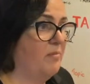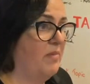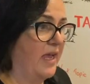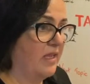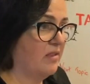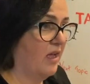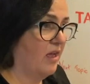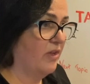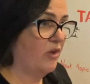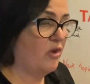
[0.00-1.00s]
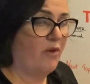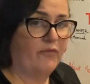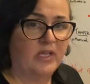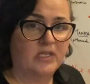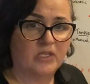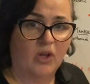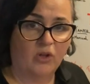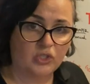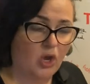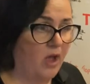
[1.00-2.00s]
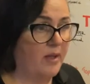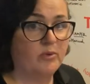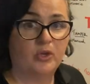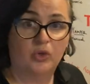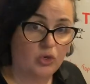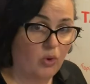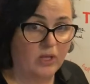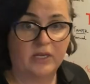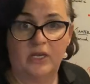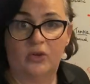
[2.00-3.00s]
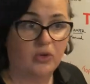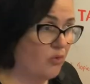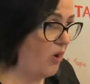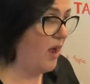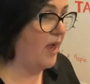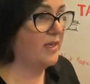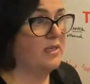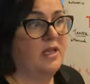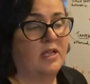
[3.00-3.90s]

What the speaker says: make your coffees on time, good quality, good grind,